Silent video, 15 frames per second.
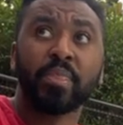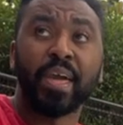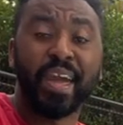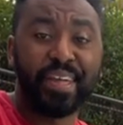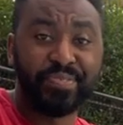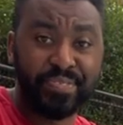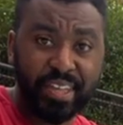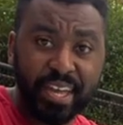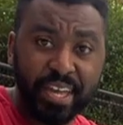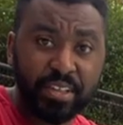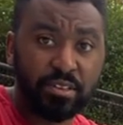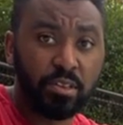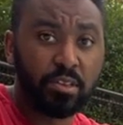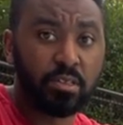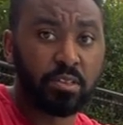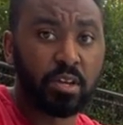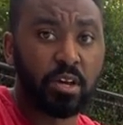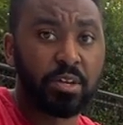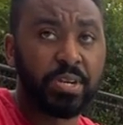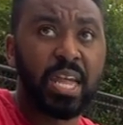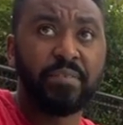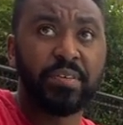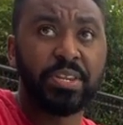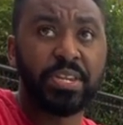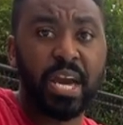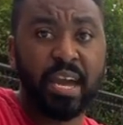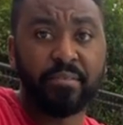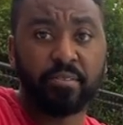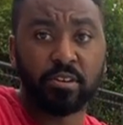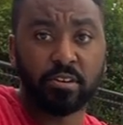and then the Navy
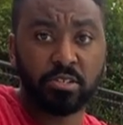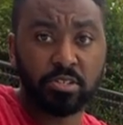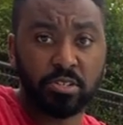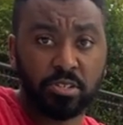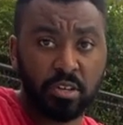diver,